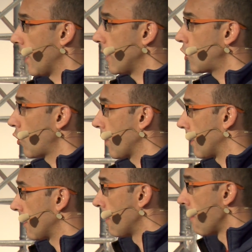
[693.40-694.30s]

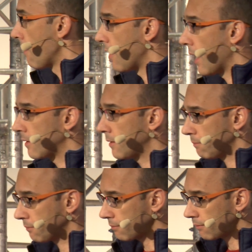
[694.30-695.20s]
ensuring that
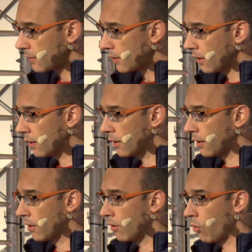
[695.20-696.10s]

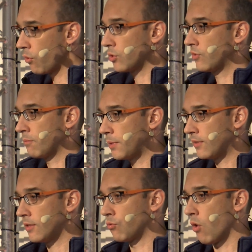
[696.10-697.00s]
all those
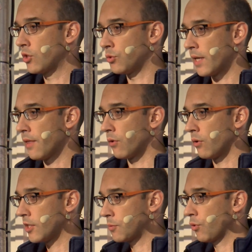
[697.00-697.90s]
pieces work
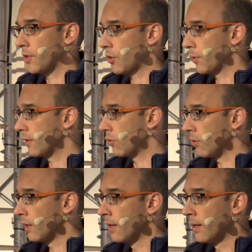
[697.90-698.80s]
together is pretty
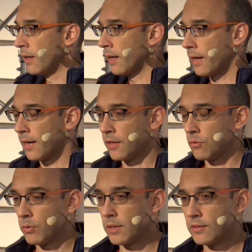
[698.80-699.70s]
critical.
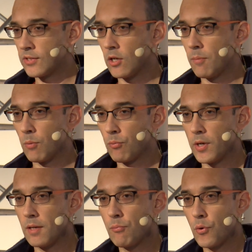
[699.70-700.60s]
And we set up a
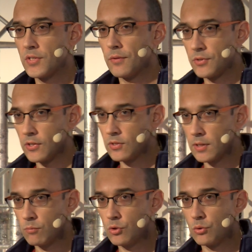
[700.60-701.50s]
pretty impressive
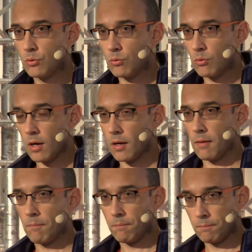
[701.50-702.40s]
system to
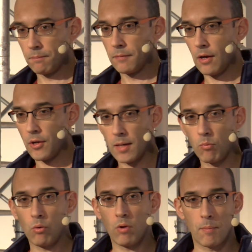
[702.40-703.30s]

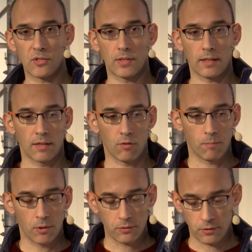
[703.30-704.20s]
enable OpenStack
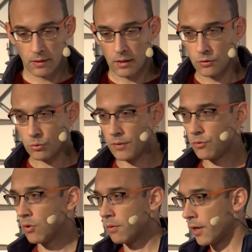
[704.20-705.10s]
development. To give
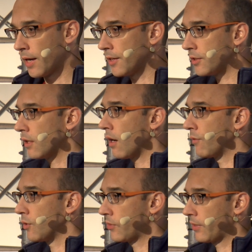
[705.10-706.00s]
you an idea
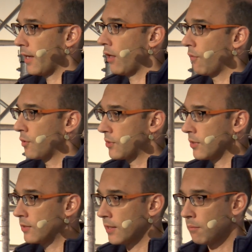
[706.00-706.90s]
of the scale of the
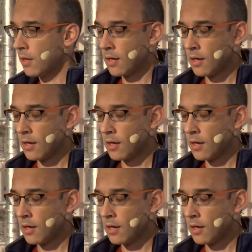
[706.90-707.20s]
system,